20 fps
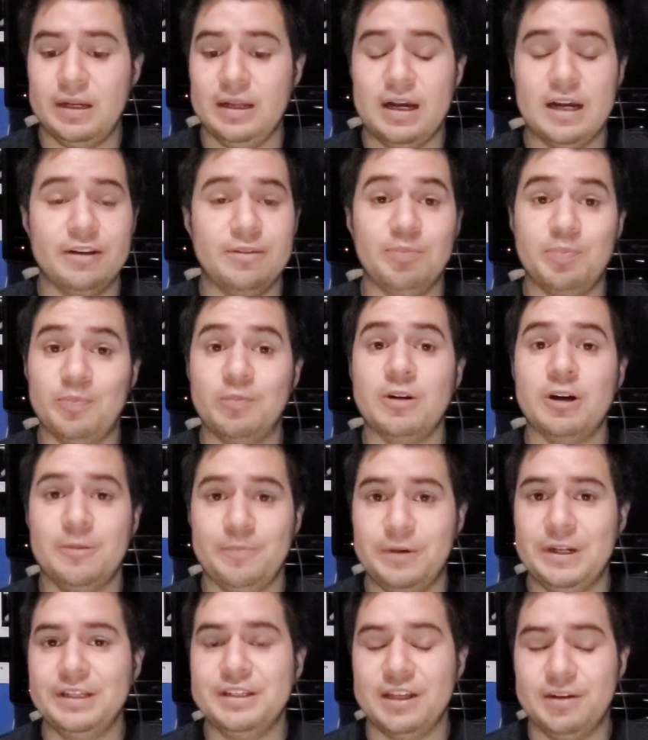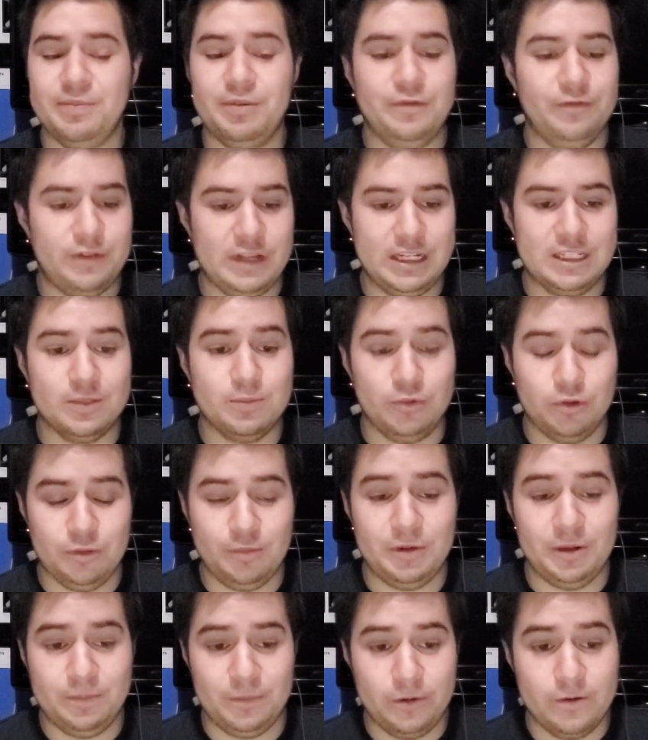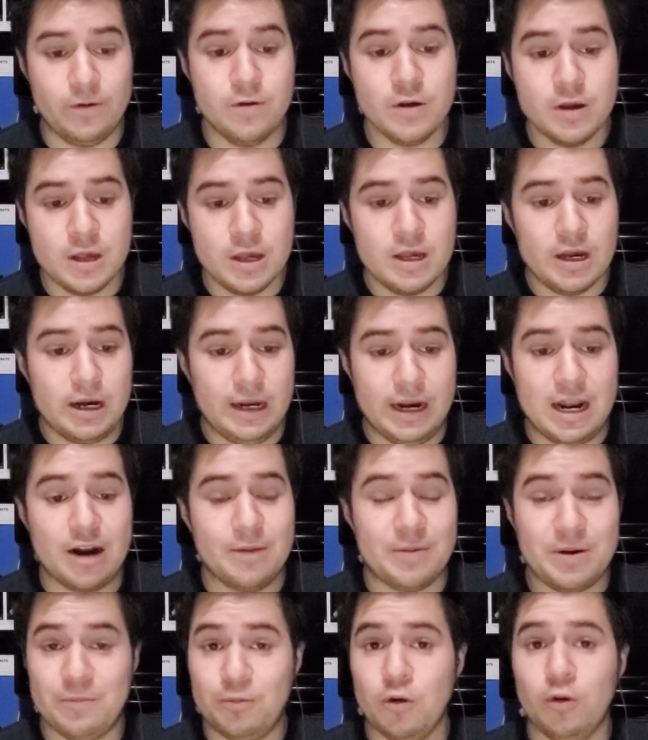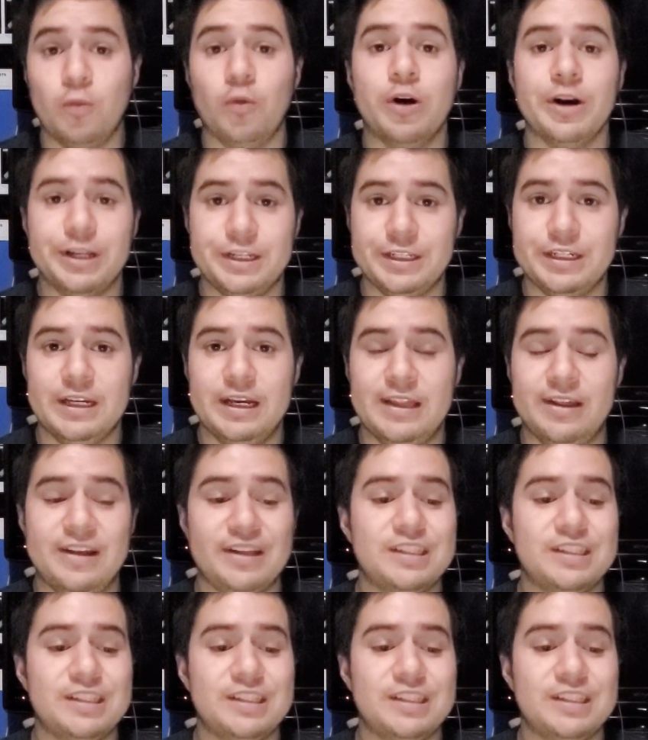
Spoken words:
A lot of companies have been flexible with people. A lot of people are working together.